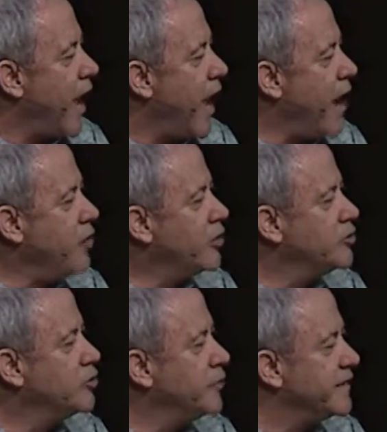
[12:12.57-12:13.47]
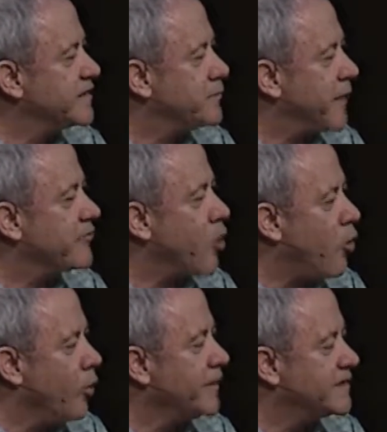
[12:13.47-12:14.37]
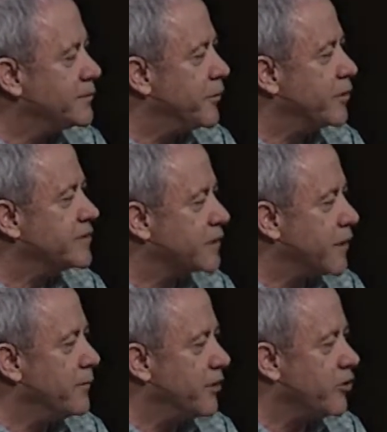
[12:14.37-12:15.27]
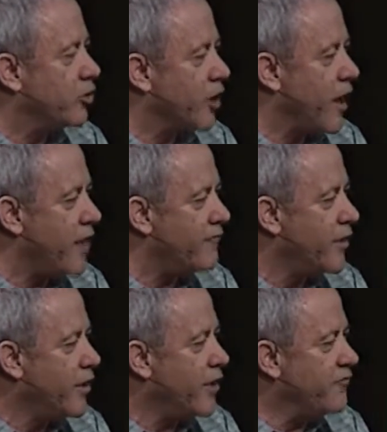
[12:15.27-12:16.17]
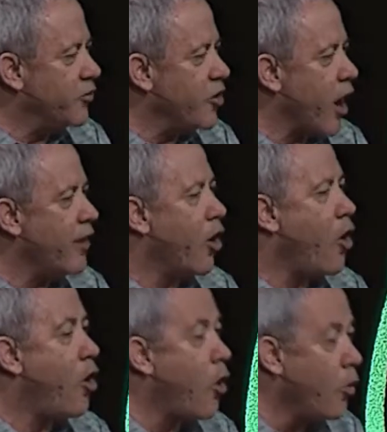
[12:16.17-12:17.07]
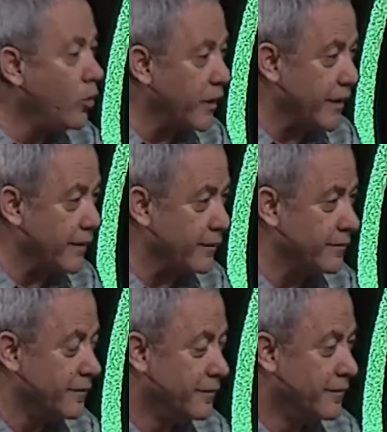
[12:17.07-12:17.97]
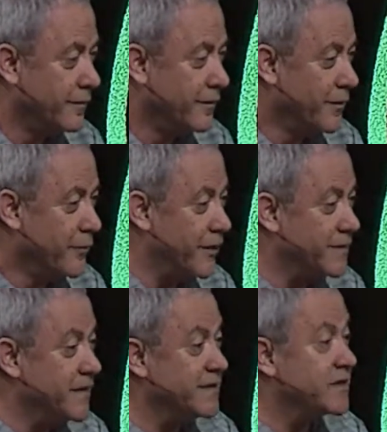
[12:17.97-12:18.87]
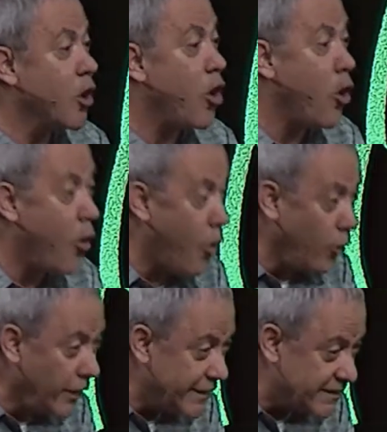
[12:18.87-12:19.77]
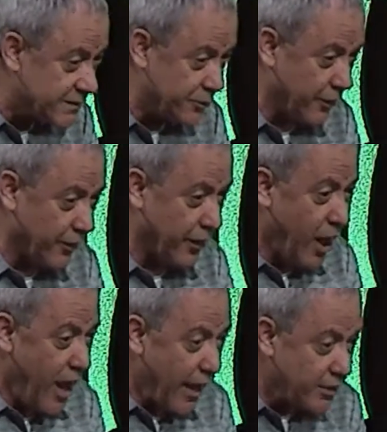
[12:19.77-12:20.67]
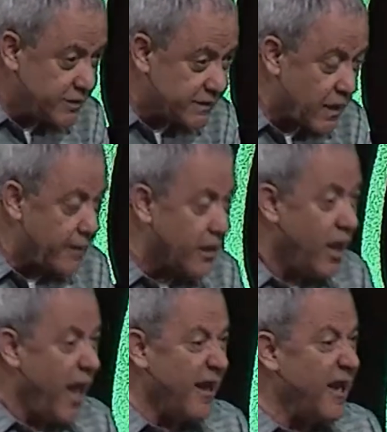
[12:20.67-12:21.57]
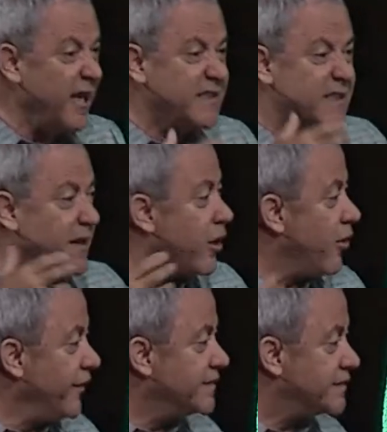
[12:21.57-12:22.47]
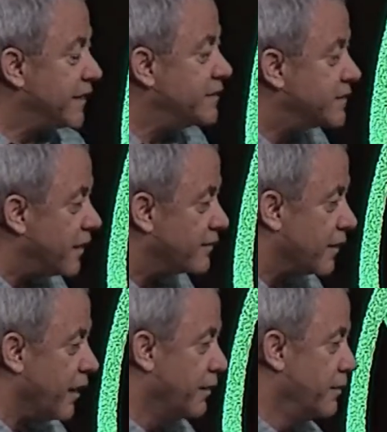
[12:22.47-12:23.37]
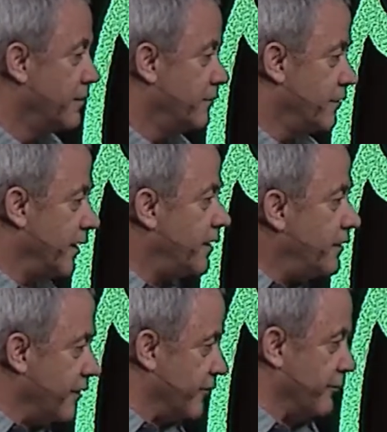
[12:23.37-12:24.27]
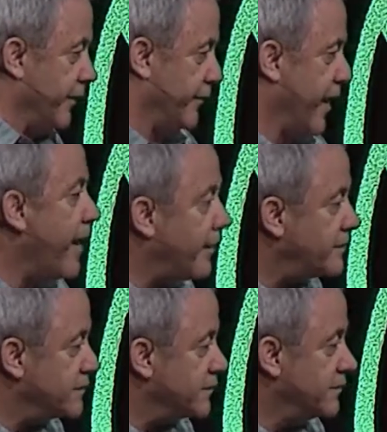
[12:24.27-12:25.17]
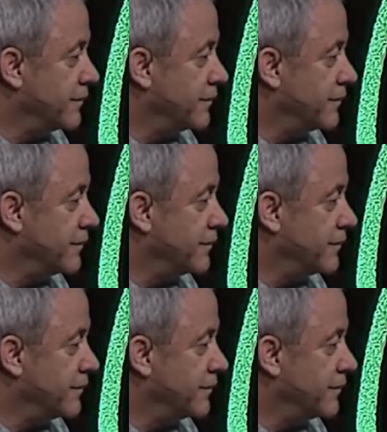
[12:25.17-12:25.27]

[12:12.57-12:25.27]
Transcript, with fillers: How could you expect the Holy Spirit to come into your life if you're not holy? Because he's the Holy Spirit. And he's just like, and then he said all these things, and I thought, well, I could never be that.